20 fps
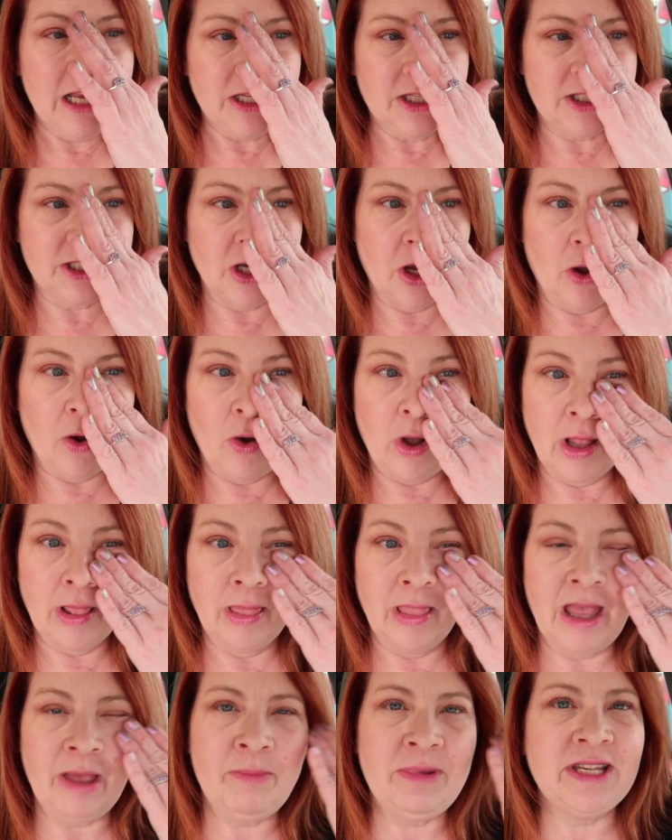So
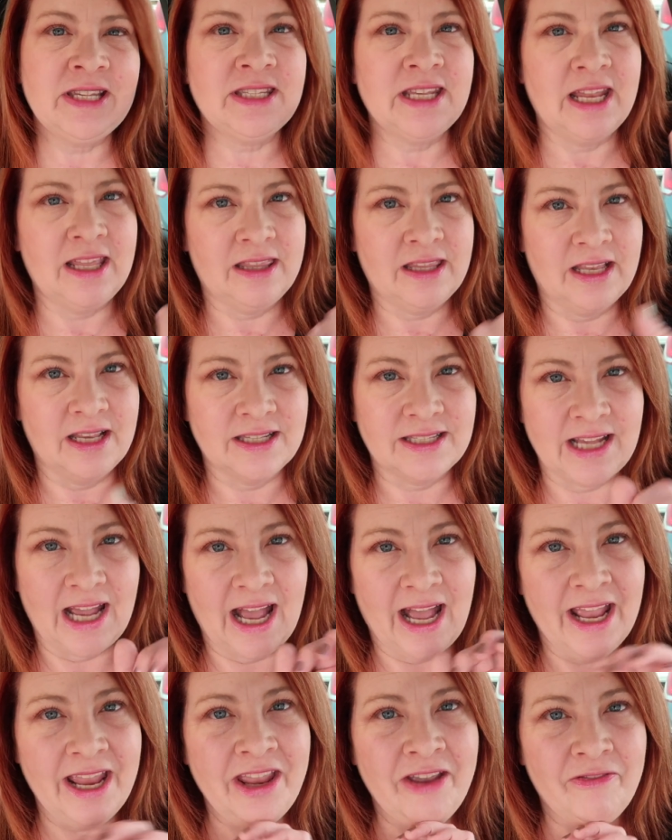let me say this.
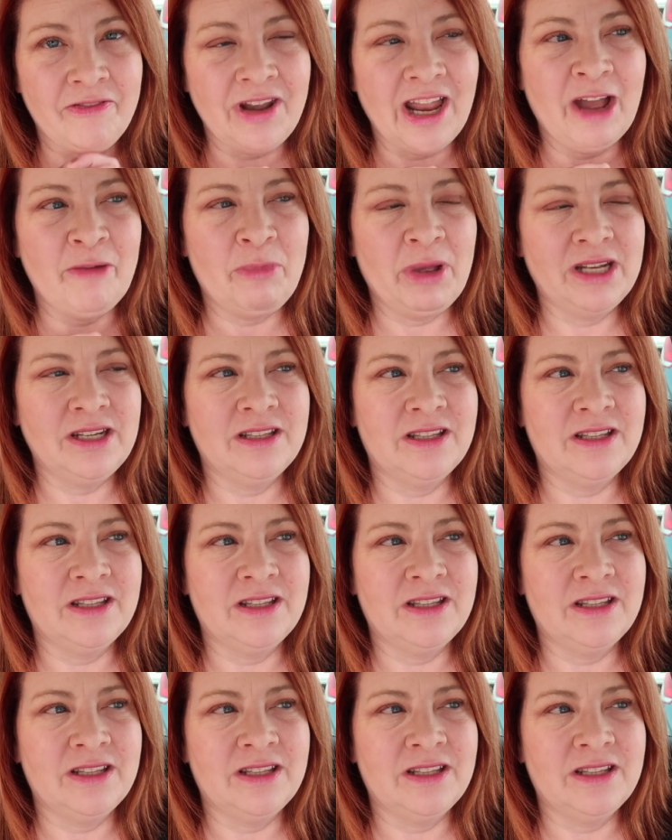I have not been